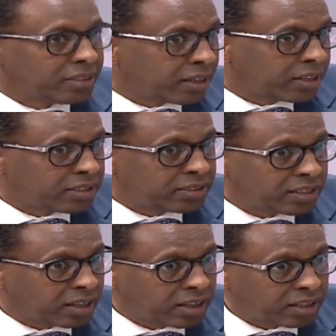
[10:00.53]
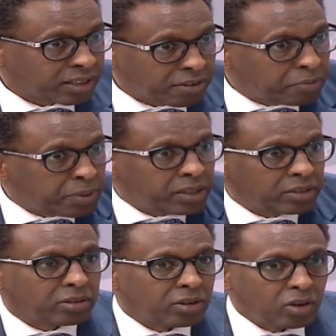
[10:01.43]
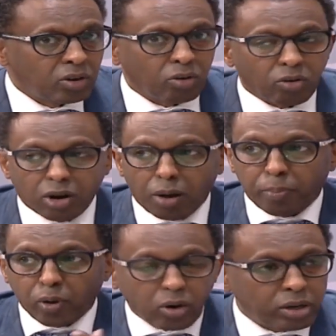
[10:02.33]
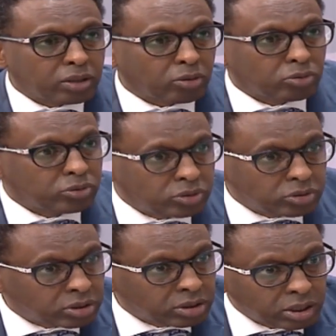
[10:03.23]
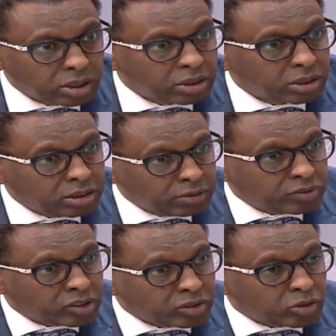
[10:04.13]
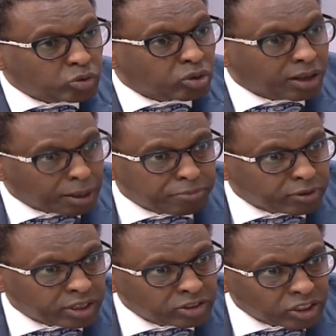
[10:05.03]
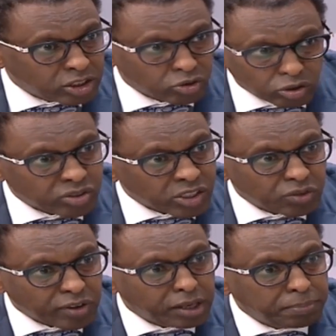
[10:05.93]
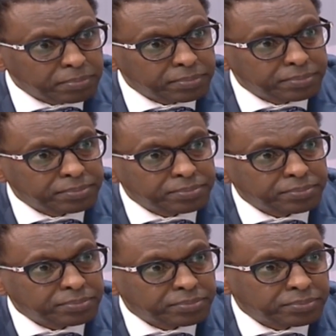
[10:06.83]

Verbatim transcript: against the government or upholding the constitution, the Chief Justice should clap for that judge, not transfer him. So, do you think the Chief